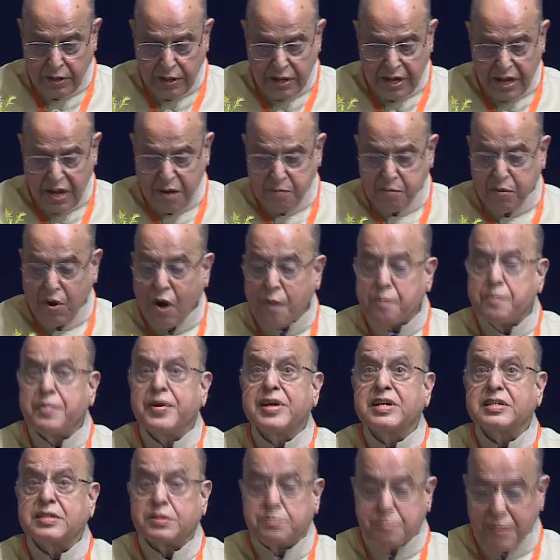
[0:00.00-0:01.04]
A
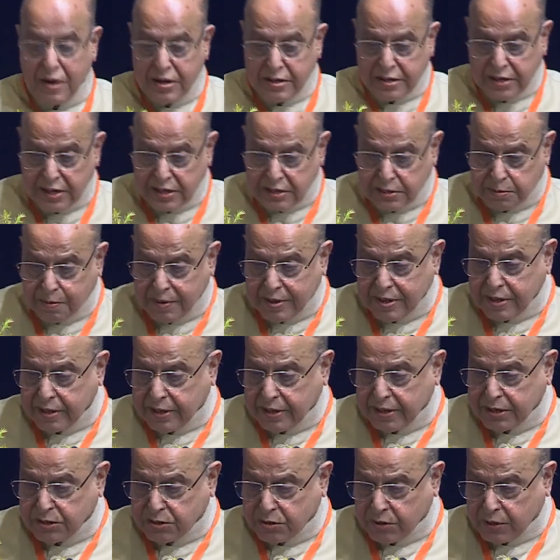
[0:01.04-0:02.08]
broad-based
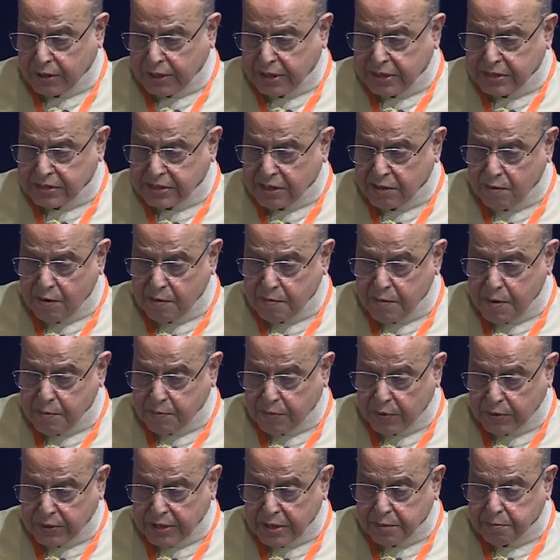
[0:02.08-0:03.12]
multidisciplinary education will be
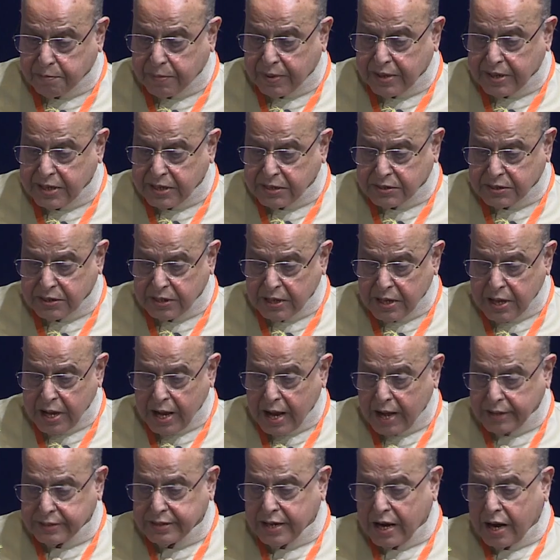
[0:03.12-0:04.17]
put in place
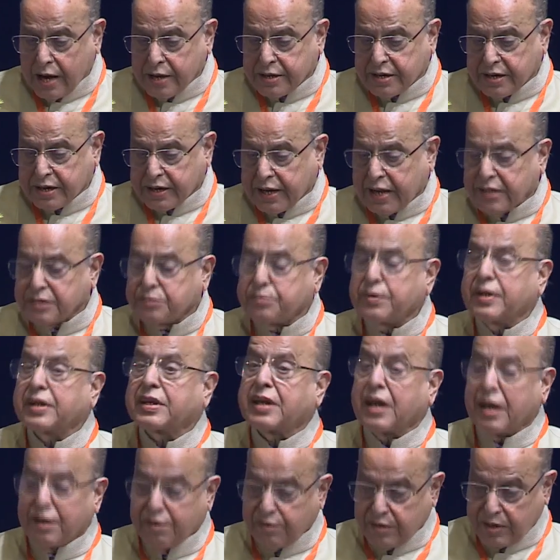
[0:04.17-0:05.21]
at the
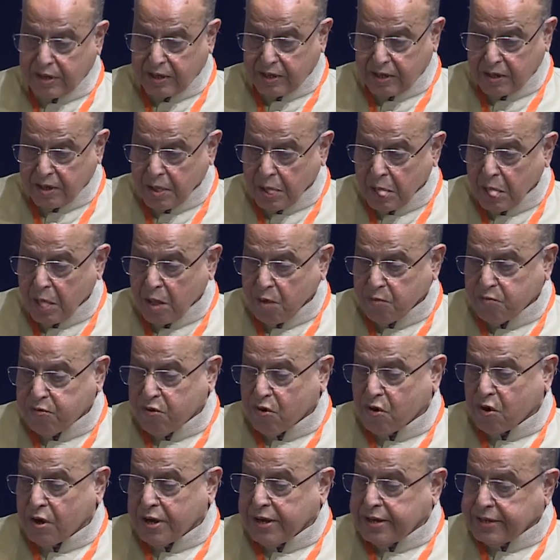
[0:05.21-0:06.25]
undergraduate level
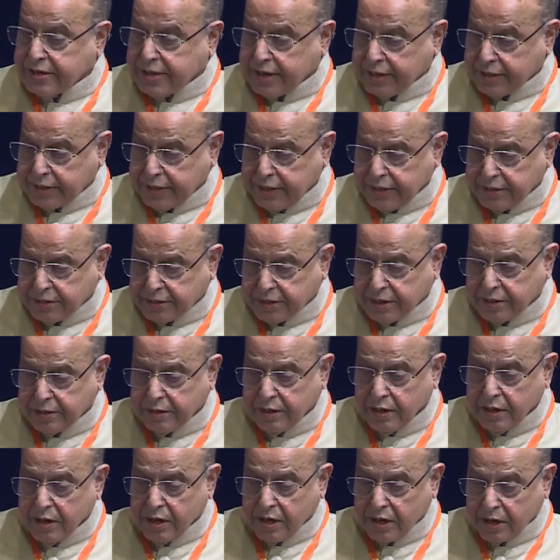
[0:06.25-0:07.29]
for integrated,
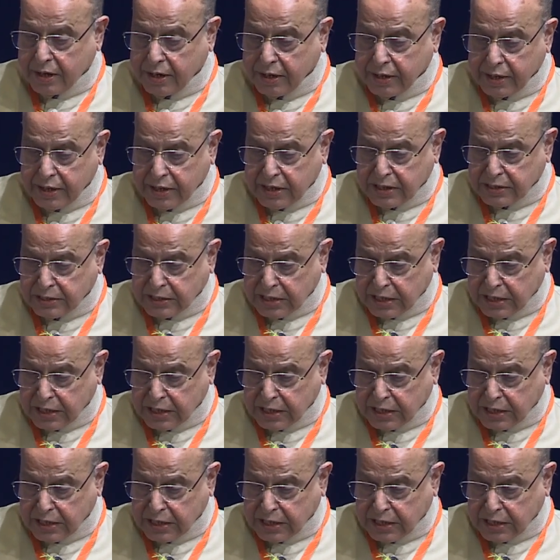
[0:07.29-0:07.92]
rigorous